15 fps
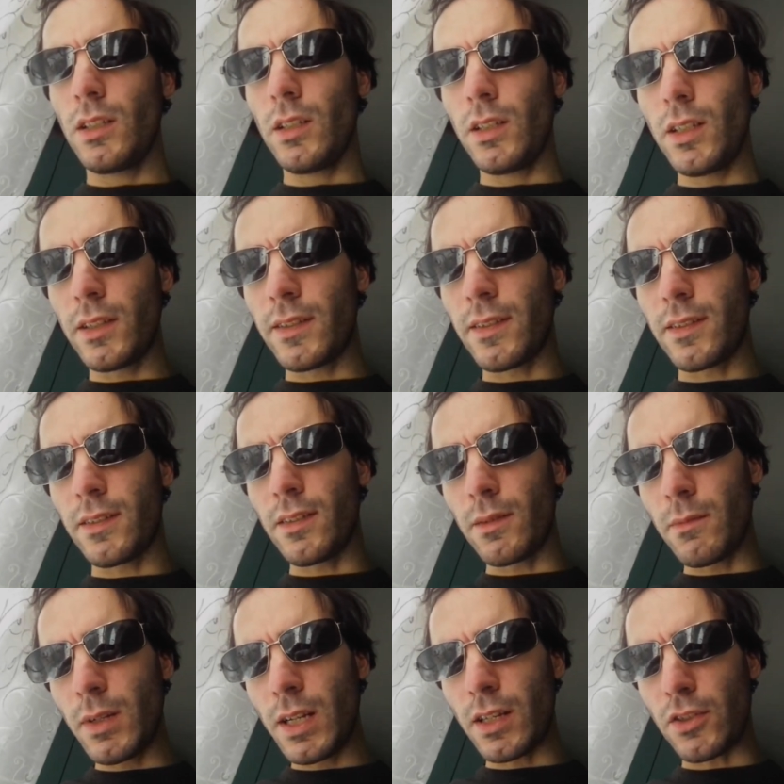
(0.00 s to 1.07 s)
It's
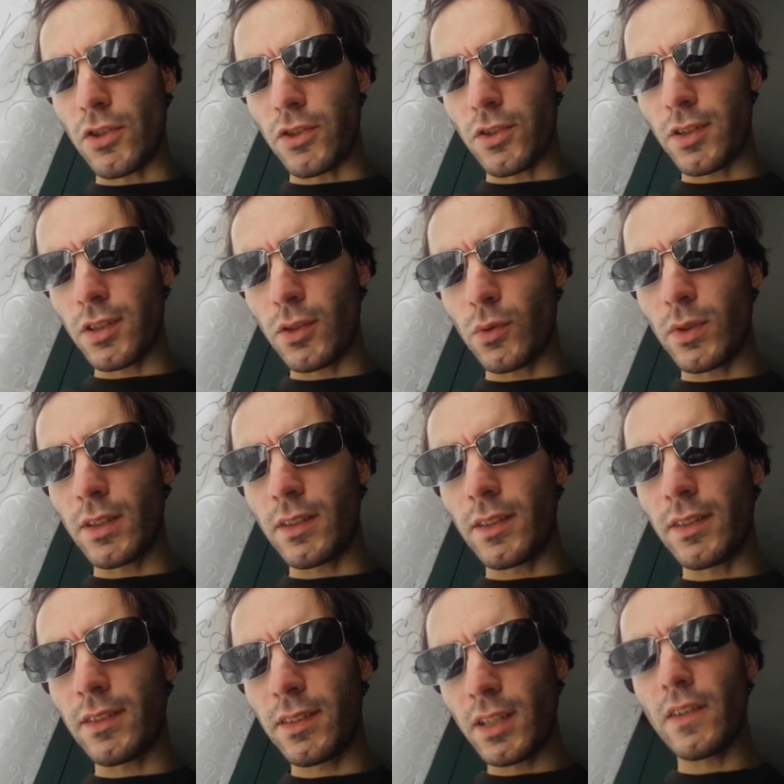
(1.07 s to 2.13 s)
March
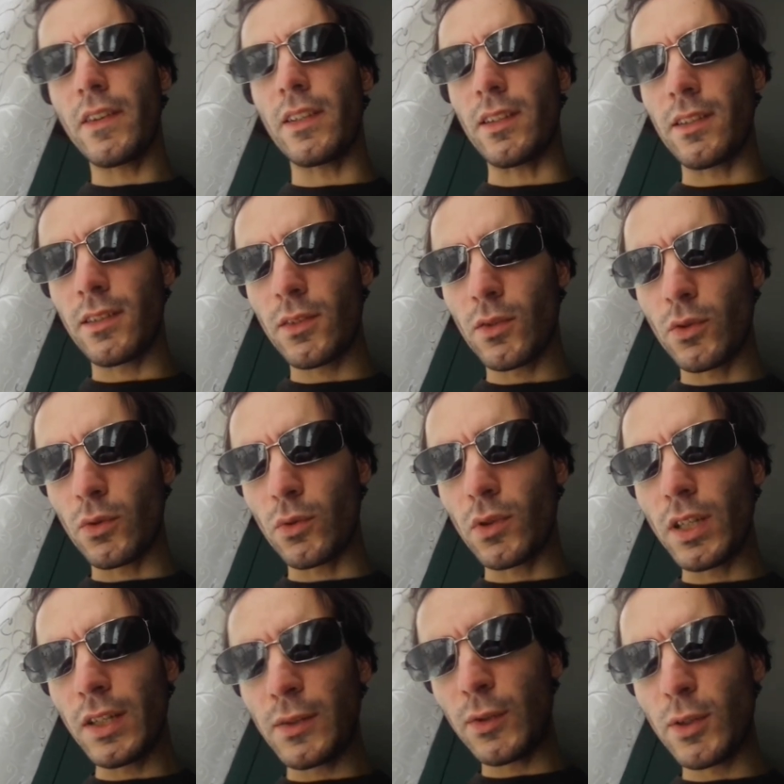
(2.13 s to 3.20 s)
27th,
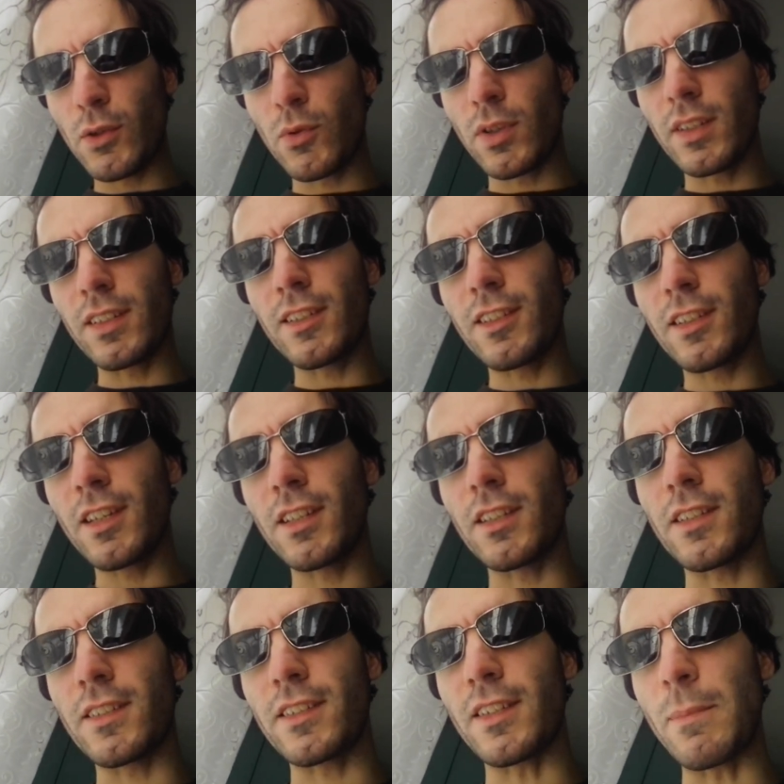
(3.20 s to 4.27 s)
2023, and
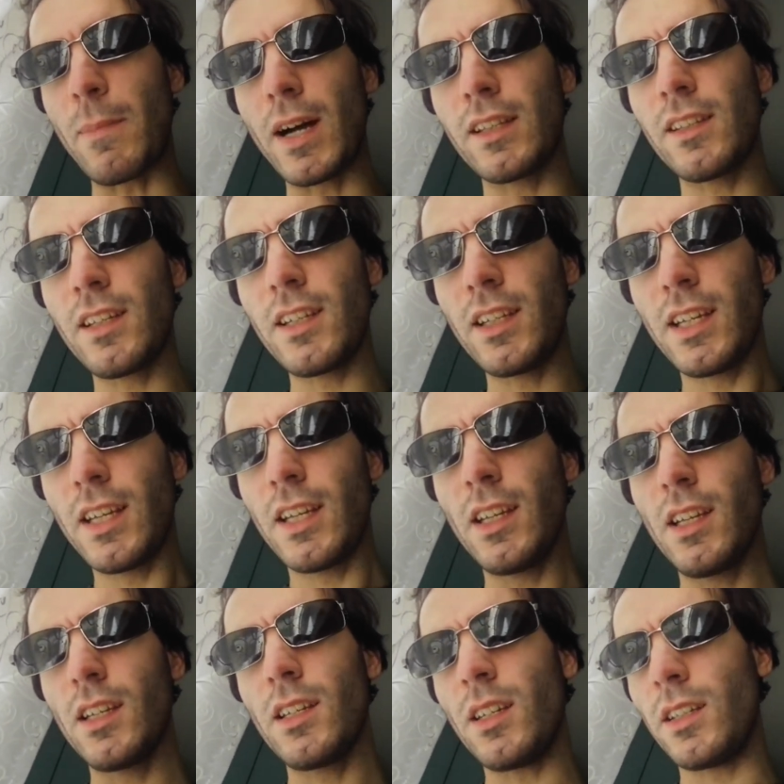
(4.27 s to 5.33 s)
it's a Monday.
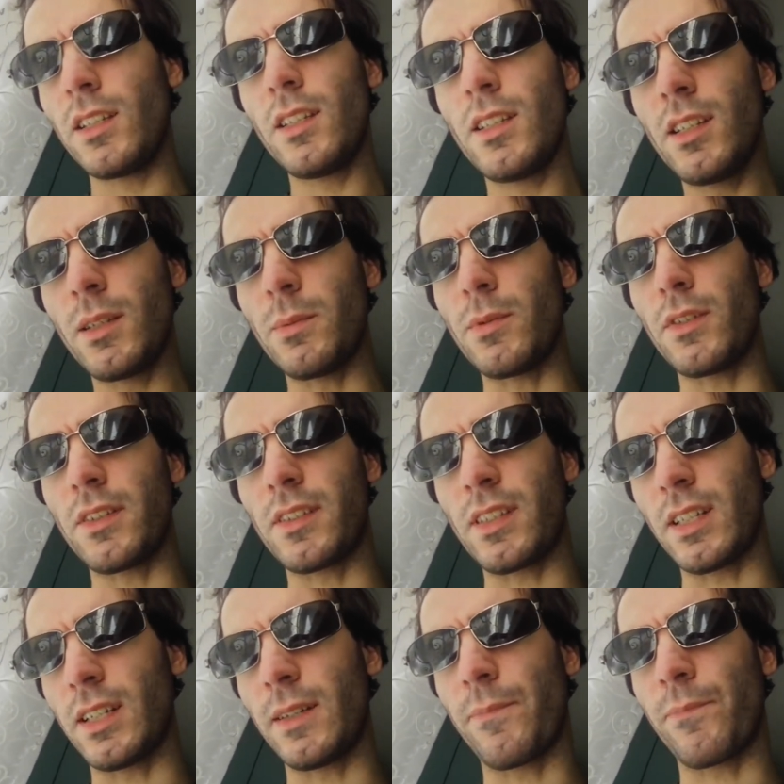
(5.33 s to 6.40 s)
It enables